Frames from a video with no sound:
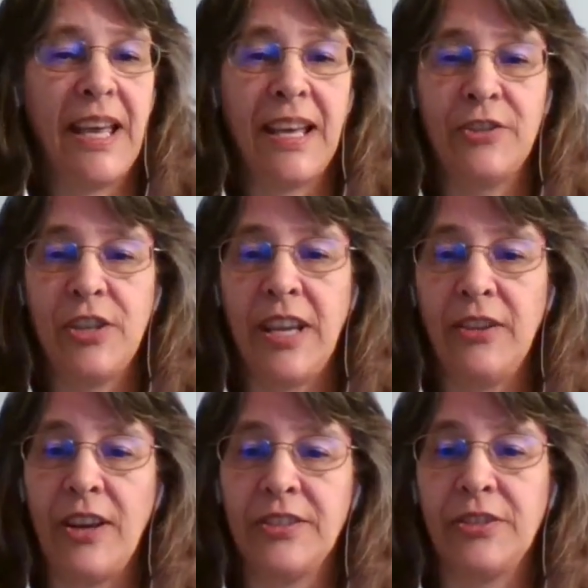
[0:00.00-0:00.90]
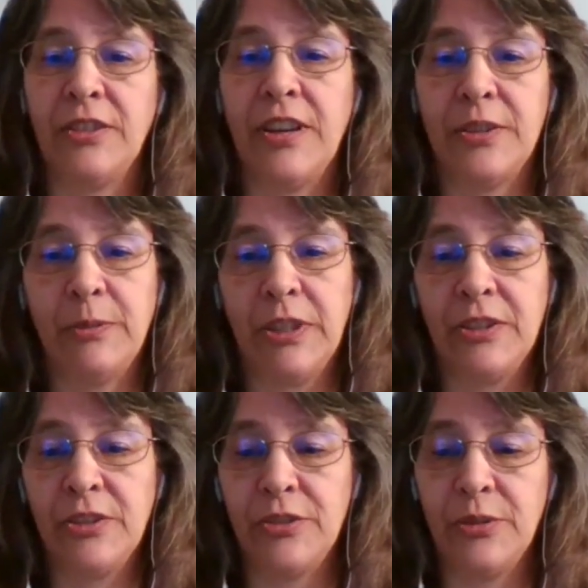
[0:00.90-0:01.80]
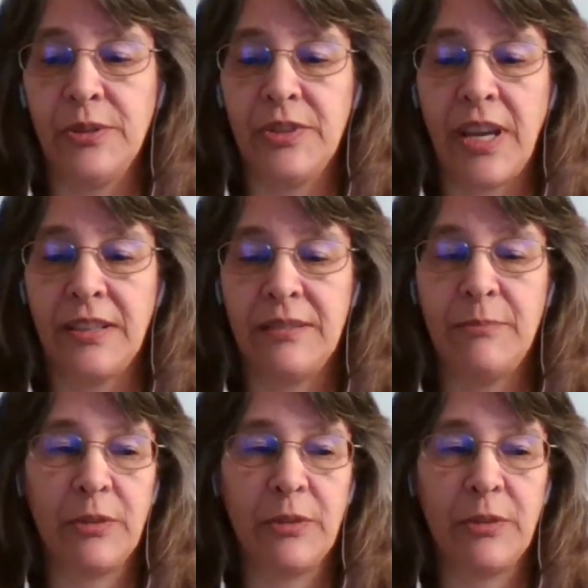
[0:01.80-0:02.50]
and she had lost her husband to suicide